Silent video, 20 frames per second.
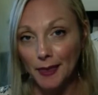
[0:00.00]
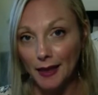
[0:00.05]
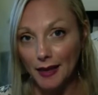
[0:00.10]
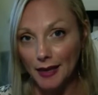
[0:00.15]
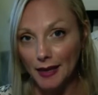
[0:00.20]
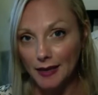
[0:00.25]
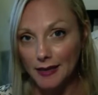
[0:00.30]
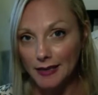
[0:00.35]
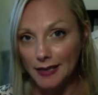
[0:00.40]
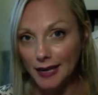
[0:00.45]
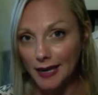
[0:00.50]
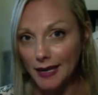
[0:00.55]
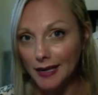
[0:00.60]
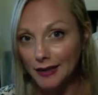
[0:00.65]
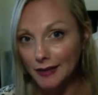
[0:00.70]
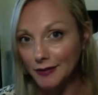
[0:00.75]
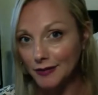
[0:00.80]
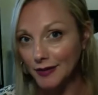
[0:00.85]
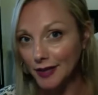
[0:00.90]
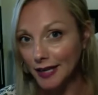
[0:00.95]
it's kind
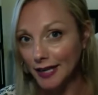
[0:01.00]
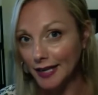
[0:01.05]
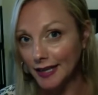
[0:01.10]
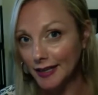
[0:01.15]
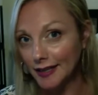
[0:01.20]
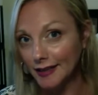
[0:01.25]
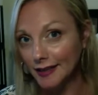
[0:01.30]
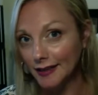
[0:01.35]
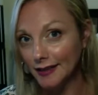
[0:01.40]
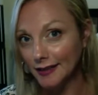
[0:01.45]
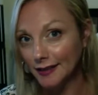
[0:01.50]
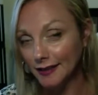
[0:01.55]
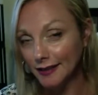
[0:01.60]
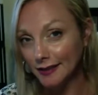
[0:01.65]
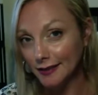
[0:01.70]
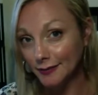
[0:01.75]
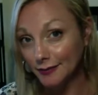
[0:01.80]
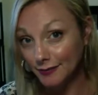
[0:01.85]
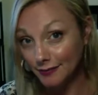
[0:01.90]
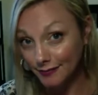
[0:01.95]
of like
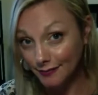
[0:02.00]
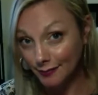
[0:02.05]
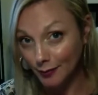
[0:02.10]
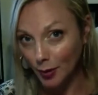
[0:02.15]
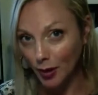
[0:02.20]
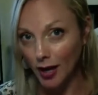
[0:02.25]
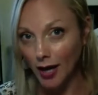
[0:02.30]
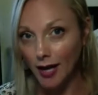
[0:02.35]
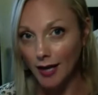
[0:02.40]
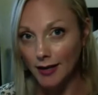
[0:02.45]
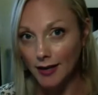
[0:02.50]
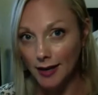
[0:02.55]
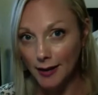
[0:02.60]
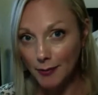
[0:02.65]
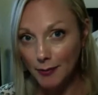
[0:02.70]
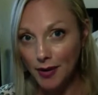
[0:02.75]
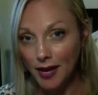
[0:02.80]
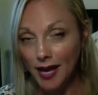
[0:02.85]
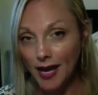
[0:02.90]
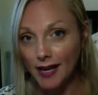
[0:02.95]
we're at an
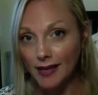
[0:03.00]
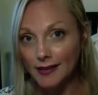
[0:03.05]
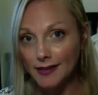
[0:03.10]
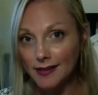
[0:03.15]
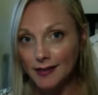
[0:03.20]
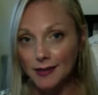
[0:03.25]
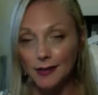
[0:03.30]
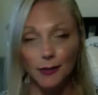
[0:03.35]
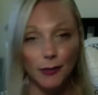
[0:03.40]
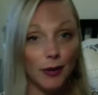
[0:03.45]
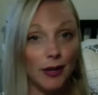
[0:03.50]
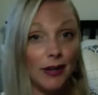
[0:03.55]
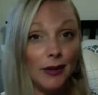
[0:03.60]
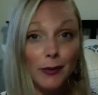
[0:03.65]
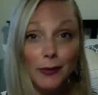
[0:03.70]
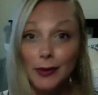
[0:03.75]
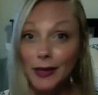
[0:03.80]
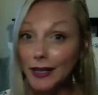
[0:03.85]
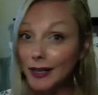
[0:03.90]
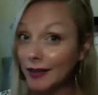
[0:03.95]
impasse.
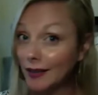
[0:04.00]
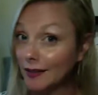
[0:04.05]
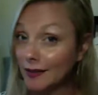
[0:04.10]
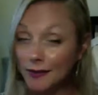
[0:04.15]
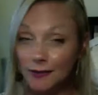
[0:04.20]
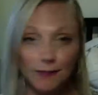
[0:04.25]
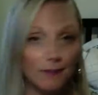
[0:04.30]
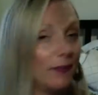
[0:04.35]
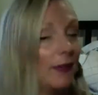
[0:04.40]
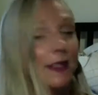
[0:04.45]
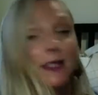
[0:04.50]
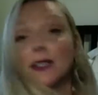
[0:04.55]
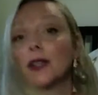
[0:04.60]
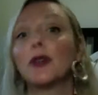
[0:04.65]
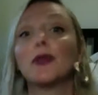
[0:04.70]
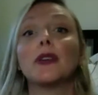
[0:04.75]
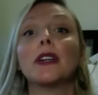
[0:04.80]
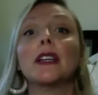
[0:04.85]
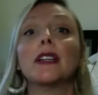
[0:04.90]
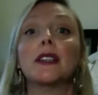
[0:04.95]
Well, let's
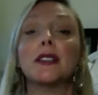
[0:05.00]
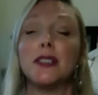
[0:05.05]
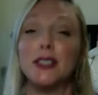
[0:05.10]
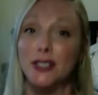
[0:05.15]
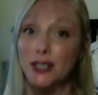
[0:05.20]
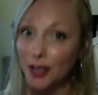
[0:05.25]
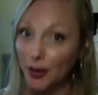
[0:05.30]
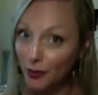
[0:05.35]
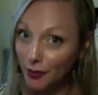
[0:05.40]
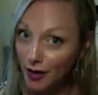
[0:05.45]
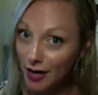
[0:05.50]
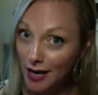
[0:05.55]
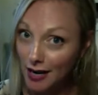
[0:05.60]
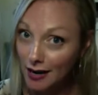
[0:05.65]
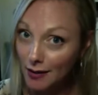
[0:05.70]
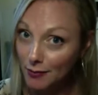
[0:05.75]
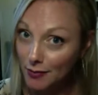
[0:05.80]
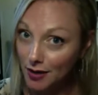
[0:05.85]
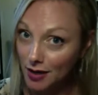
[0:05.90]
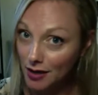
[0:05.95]
agree to
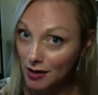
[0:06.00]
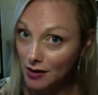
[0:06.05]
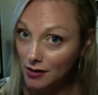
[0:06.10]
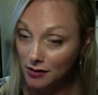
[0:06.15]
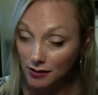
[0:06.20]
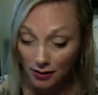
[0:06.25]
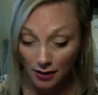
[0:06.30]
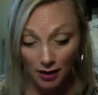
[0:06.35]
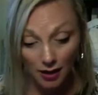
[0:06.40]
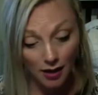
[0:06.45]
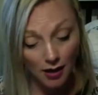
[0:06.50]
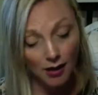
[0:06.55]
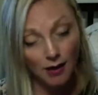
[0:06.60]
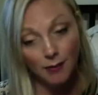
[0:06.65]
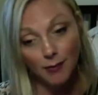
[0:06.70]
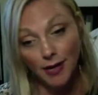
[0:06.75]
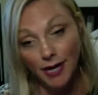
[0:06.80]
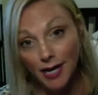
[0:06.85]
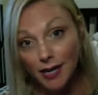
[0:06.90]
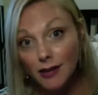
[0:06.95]
disagree, because
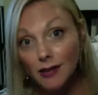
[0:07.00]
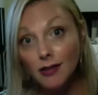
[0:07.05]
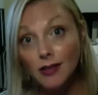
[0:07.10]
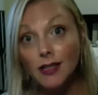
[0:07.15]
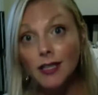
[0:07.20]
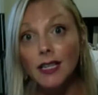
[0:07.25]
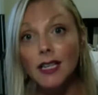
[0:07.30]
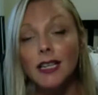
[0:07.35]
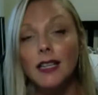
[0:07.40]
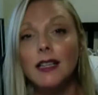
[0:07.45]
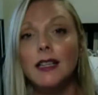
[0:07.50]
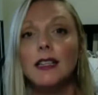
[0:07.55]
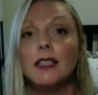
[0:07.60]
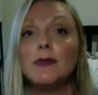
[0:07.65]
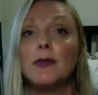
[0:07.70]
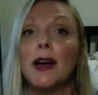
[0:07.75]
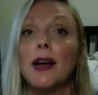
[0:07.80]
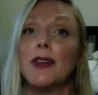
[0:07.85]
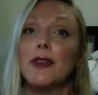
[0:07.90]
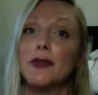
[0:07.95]
apparently these
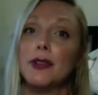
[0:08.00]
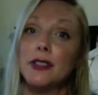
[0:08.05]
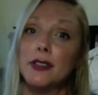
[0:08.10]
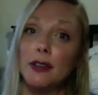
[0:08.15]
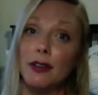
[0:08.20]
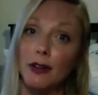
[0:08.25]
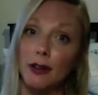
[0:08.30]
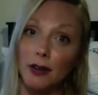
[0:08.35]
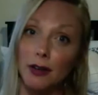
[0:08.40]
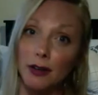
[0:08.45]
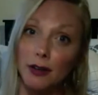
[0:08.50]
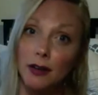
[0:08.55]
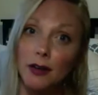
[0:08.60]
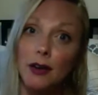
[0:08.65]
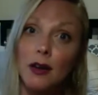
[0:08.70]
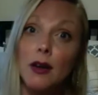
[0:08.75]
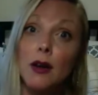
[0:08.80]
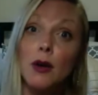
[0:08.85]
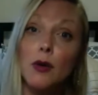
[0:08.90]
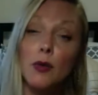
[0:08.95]
boundaries aren't
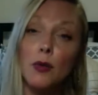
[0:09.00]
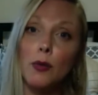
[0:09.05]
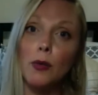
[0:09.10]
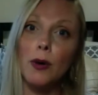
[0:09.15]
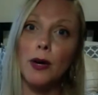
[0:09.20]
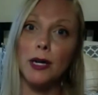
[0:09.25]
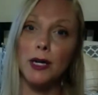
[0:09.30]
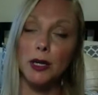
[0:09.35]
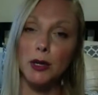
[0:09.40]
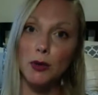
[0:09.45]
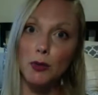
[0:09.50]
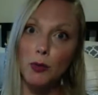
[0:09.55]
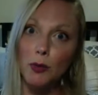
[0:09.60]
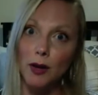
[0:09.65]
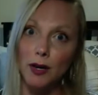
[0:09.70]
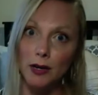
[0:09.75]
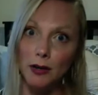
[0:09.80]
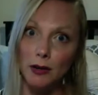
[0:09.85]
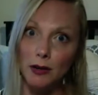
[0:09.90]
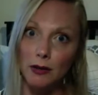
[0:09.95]
what you
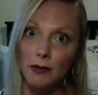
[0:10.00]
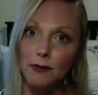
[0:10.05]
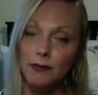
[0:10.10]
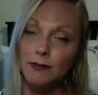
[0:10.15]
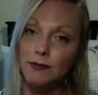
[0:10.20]
want to